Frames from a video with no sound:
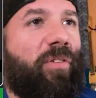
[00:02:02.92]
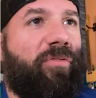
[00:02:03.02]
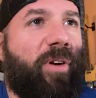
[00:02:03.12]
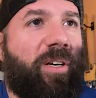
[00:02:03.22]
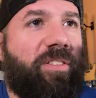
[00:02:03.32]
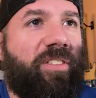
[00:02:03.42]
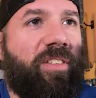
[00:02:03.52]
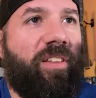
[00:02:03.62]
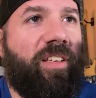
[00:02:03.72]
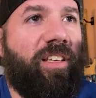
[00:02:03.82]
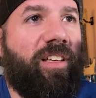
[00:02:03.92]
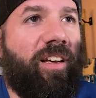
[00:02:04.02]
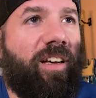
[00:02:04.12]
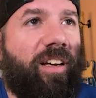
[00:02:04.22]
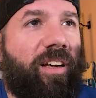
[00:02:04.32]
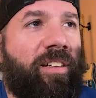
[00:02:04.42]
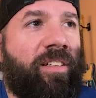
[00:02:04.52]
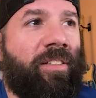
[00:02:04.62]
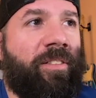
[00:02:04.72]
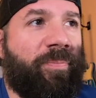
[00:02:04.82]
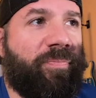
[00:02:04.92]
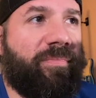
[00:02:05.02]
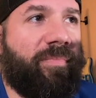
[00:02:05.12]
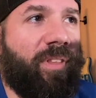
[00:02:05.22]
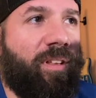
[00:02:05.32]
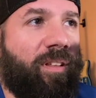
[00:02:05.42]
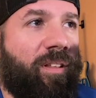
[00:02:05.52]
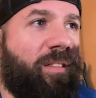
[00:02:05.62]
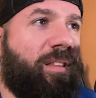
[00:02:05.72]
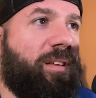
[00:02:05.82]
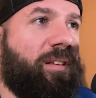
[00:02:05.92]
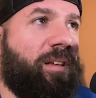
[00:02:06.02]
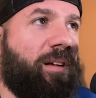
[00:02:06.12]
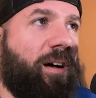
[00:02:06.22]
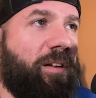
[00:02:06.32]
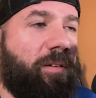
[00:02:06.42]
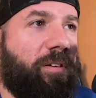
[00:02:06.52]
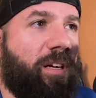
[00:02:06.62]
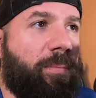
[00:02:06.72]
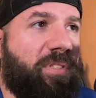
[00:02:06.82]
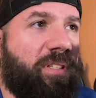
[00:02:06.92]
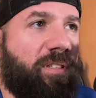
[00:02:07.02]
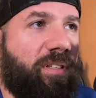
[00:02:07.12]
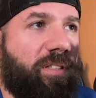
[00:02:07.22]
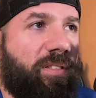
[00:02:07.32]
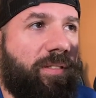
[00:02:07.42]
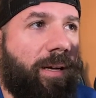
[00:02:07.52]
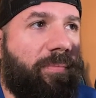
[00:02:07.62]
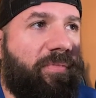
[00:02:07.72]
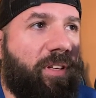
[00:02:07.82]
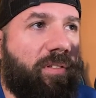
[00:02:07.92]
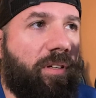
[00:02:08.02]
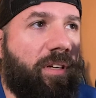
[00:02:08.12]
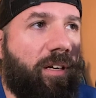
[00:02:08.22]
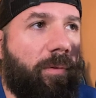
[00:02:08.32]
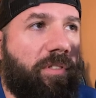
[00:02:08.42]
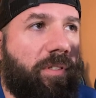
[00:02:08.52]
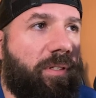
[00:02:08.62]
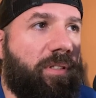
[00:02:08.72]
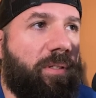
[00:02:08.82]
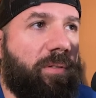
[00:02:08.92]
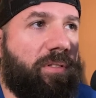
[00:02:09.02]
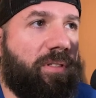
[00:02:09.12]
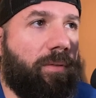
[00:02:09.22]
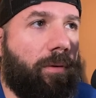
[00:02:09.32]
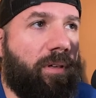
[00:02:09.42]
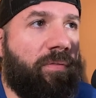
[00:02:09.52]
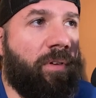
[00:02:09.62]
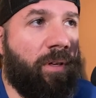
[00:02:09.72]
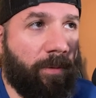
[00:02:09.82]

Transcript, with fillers: first, the uh, the audio comes into this sub filter here, which you could use to sort of